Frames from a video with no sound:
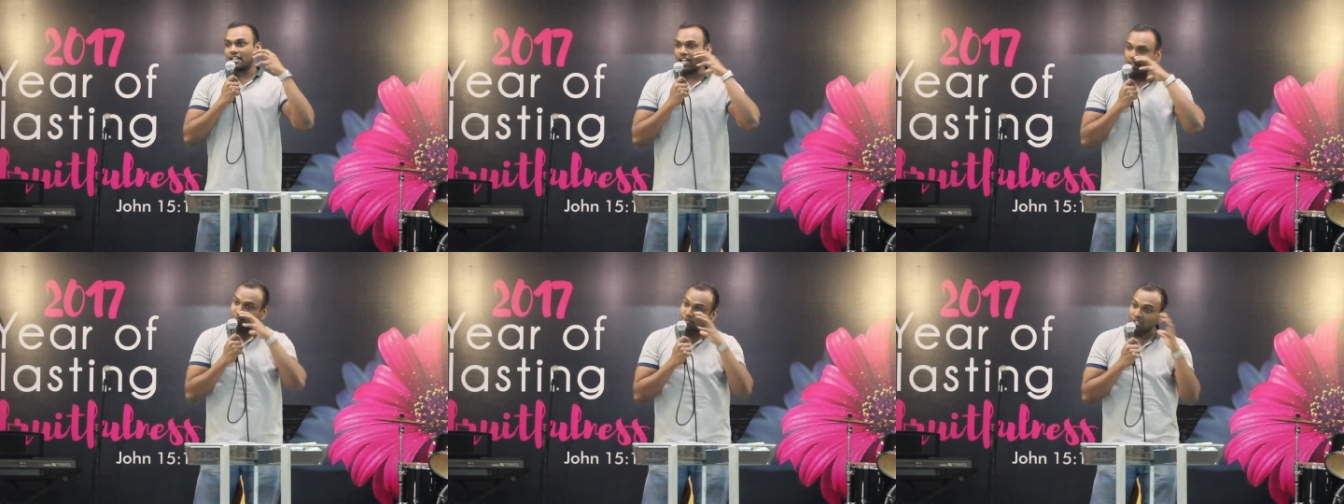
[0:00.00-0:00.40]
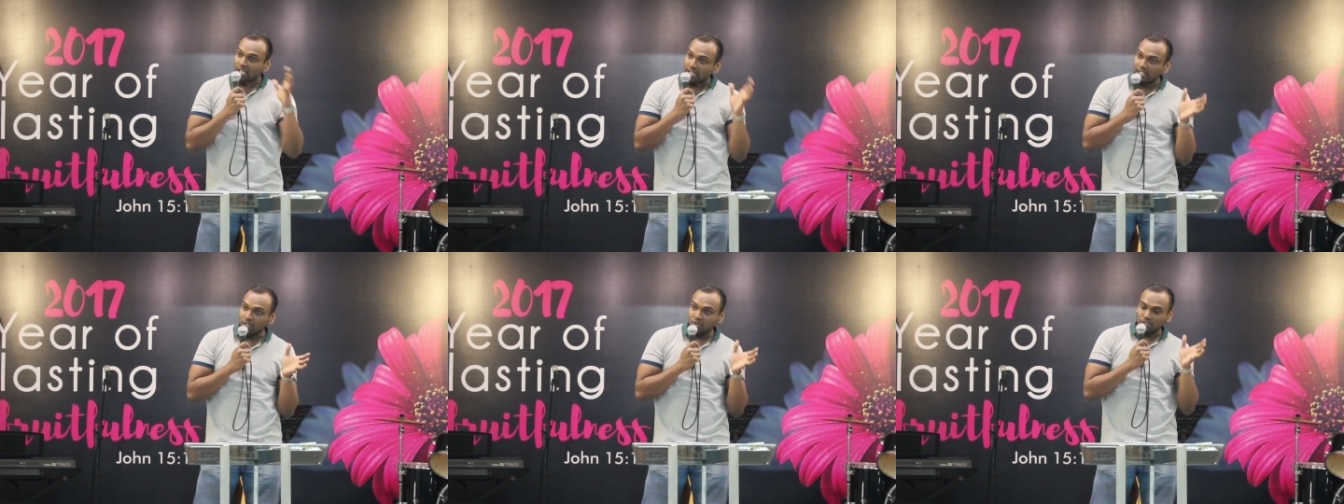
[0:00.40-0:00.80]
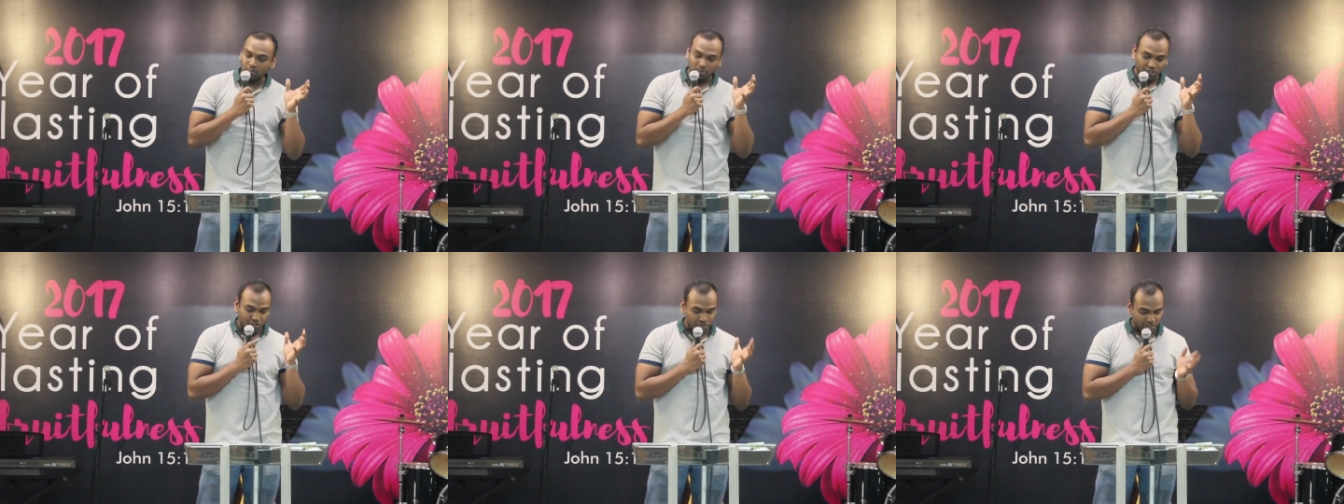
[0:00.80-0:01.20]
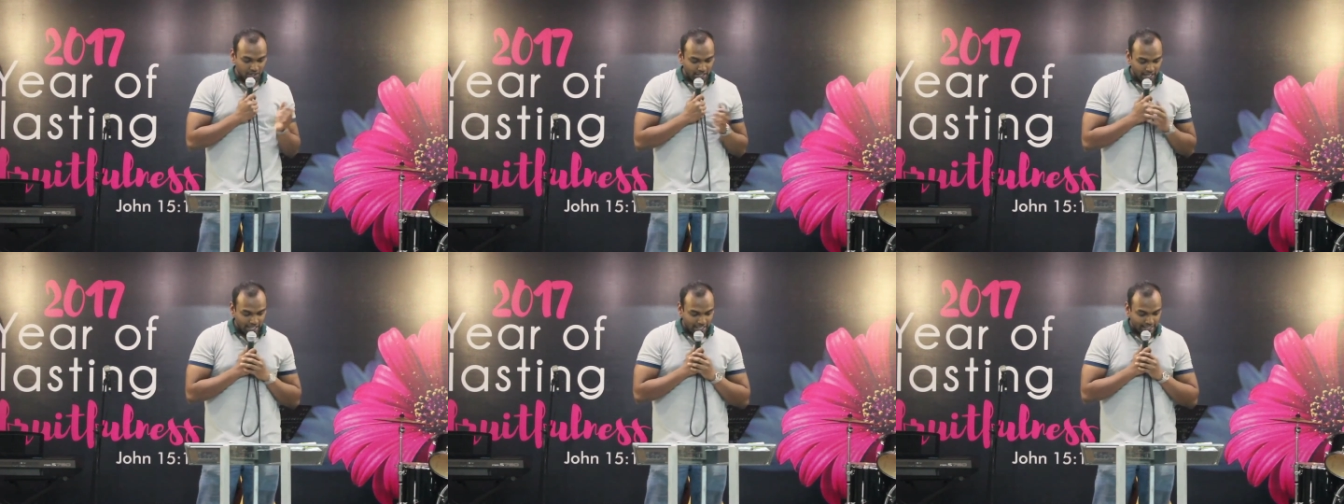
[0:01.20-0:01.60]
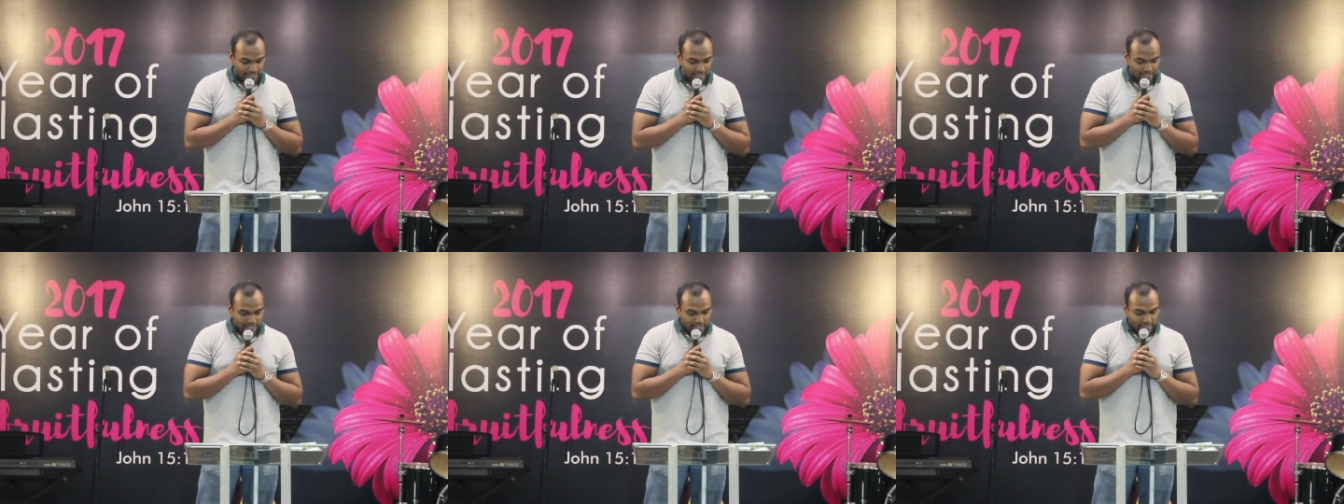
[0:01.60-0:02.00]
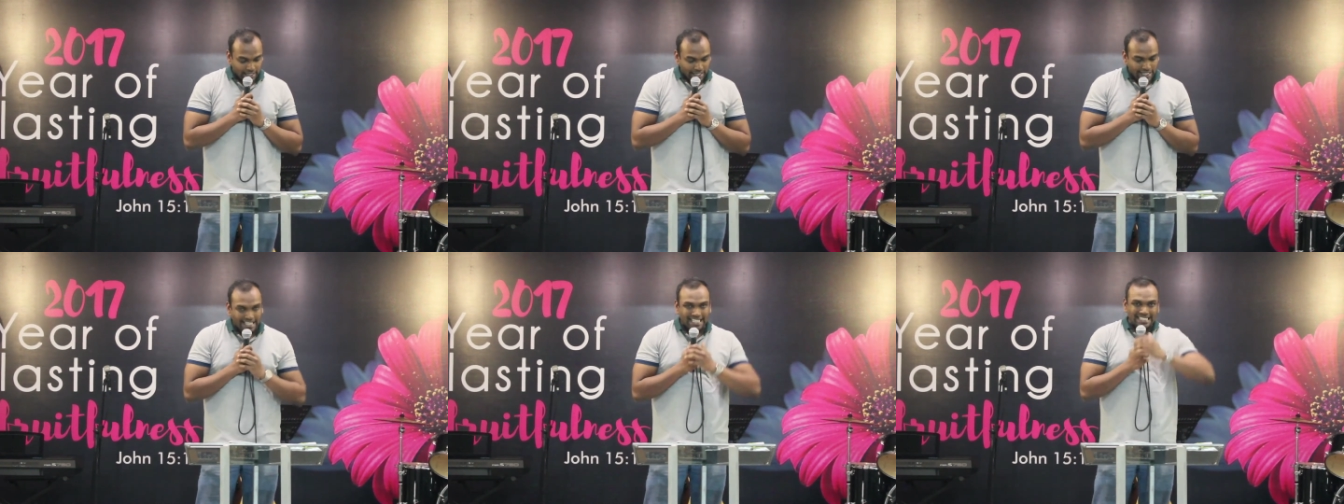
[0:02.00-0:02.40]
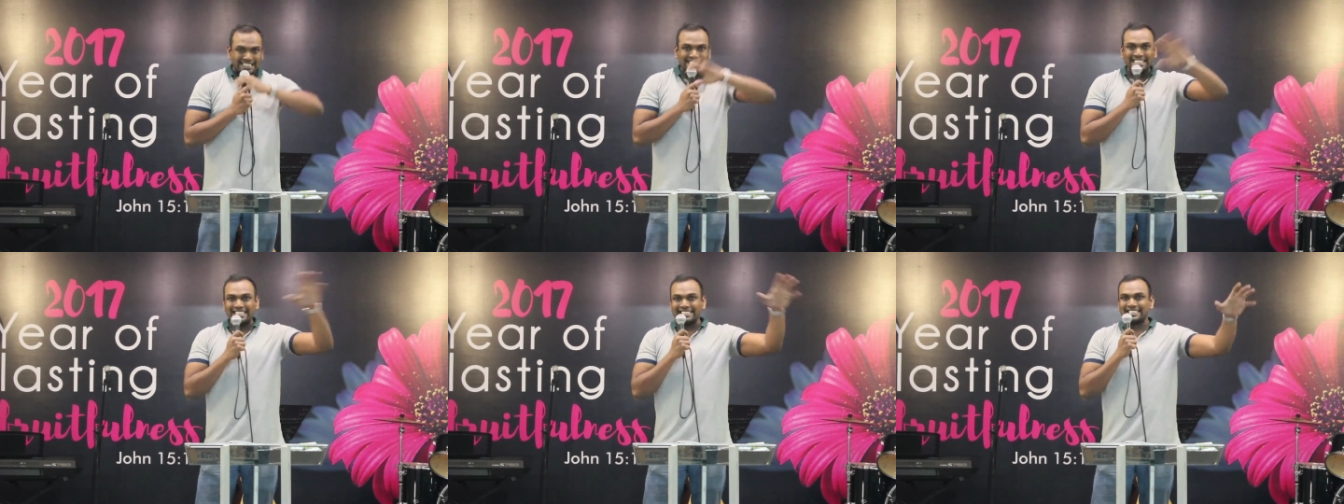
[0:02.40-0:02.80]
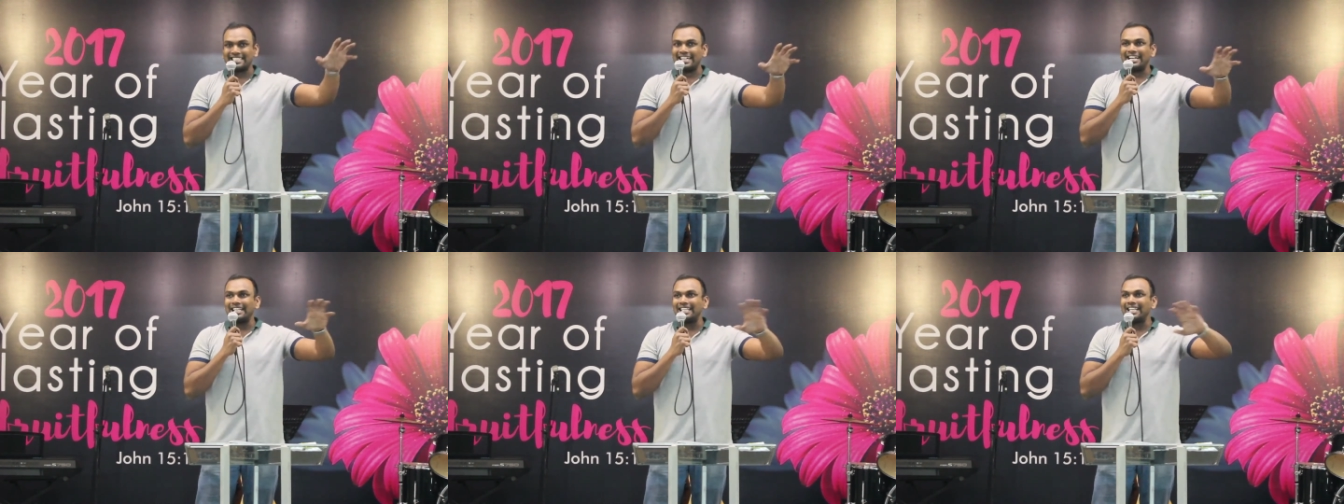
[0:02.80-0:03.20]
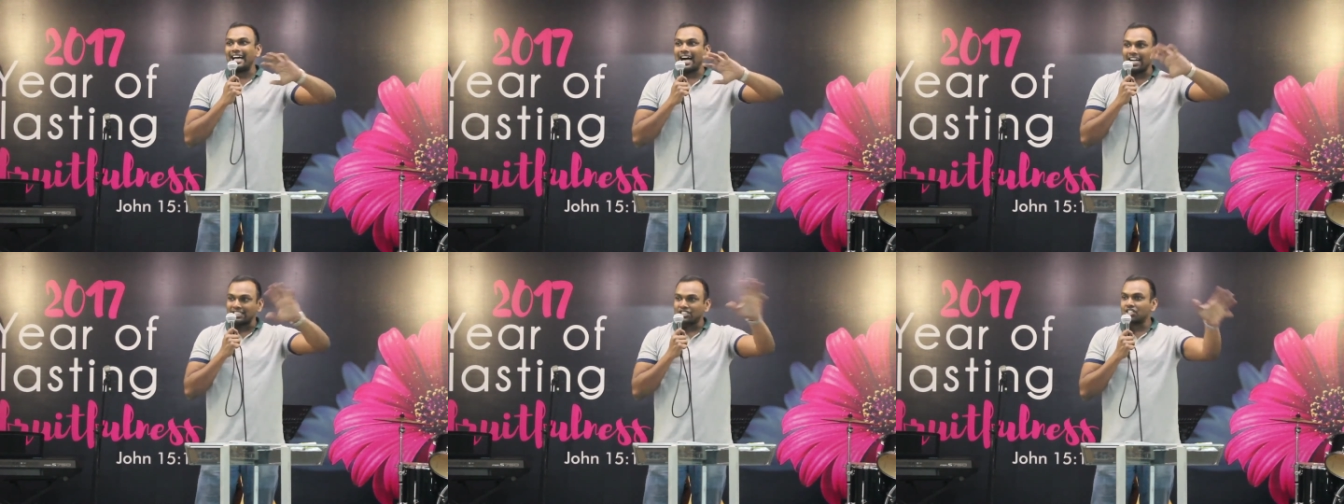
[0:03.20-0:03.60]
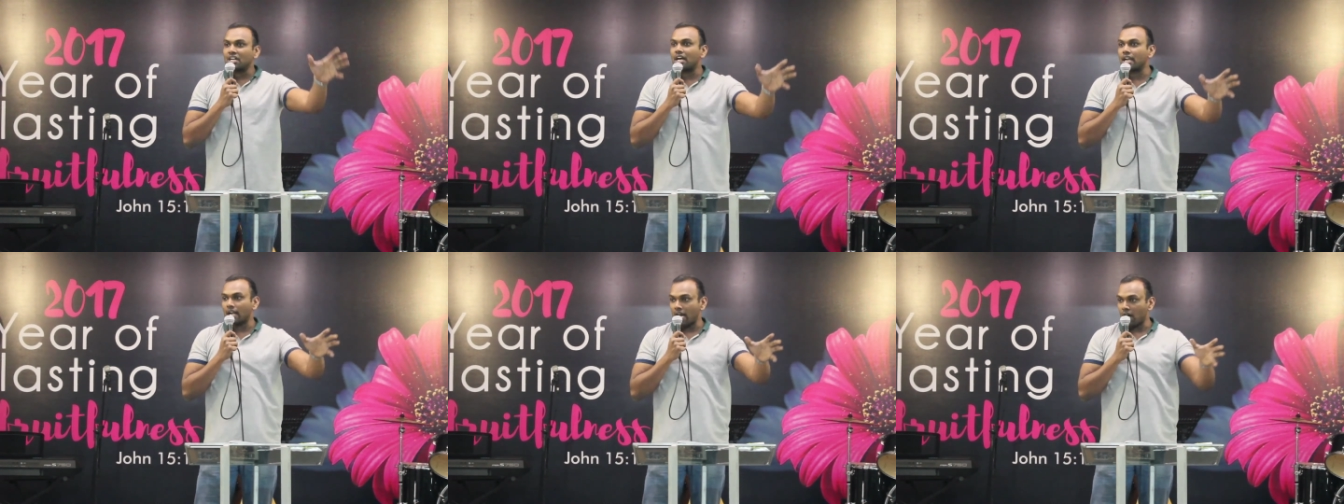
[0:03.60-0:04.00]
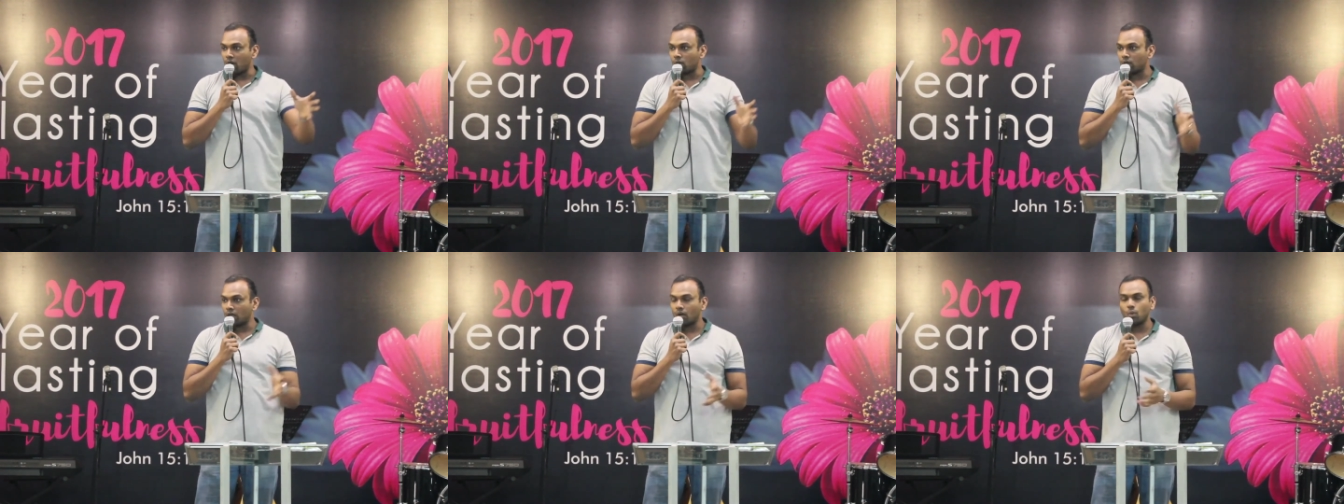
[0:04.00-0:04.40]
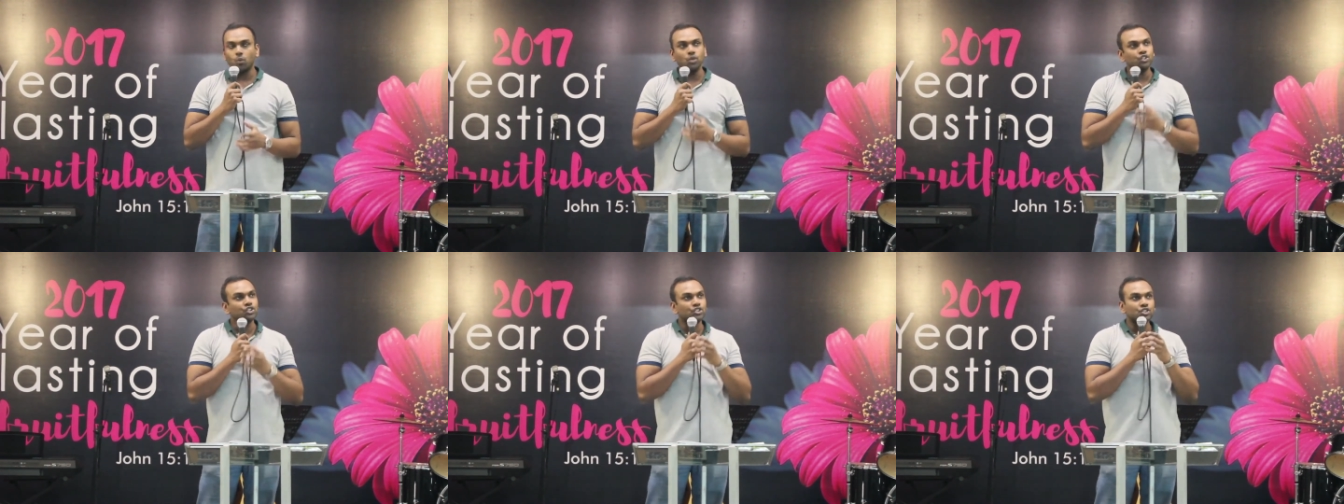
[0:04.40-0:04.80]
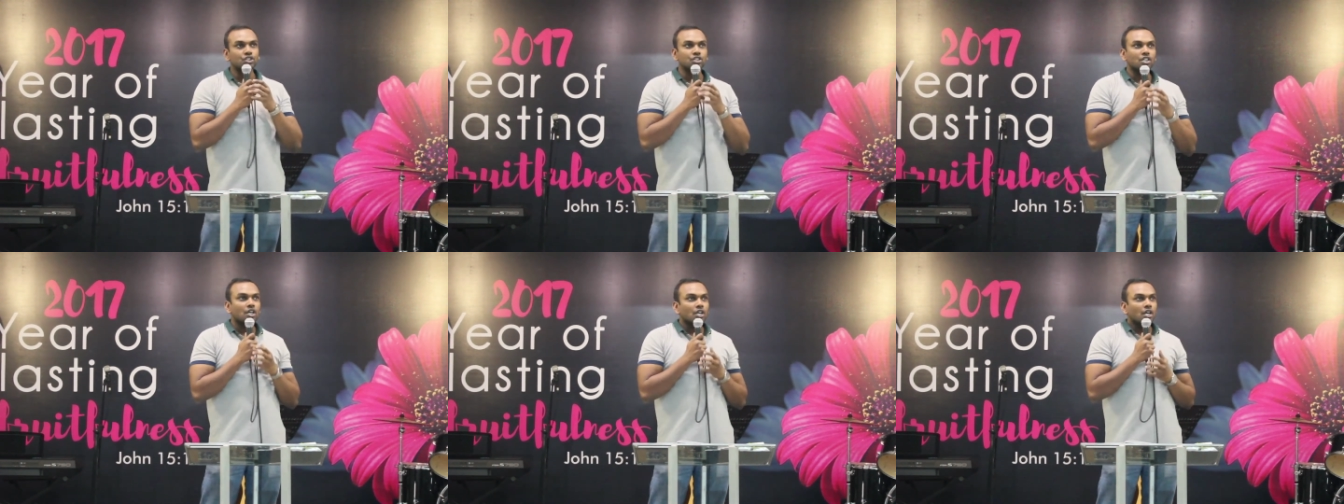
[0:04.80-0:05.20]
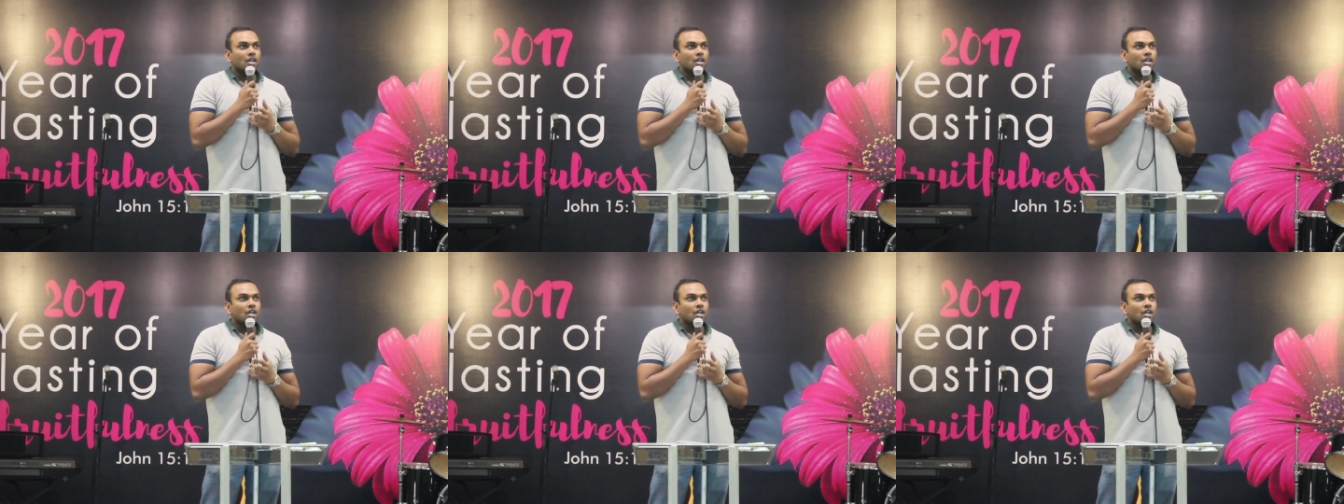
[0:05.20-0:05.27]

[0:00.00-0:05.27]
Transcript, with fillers: comes into the picture, and he sees a large crowd which